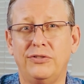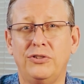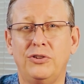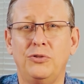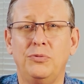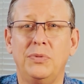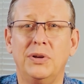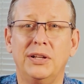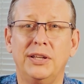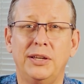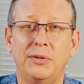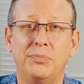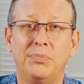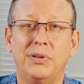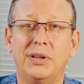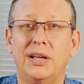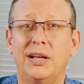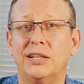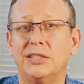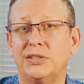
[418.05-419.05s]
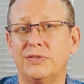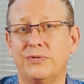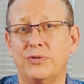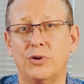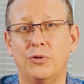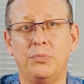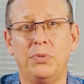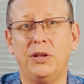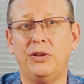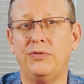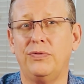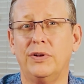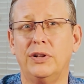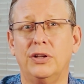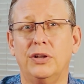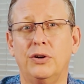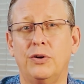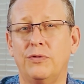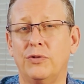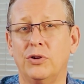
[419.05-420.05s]
$2 million plus for a beach
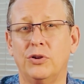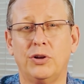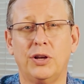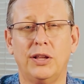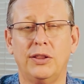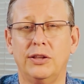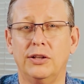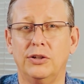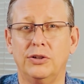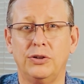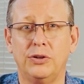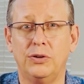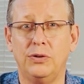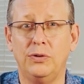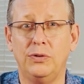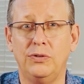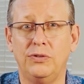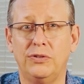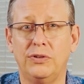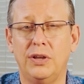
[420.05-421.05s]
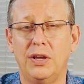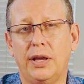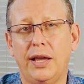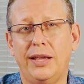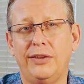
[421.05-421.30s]
villa overlooking the lagoons.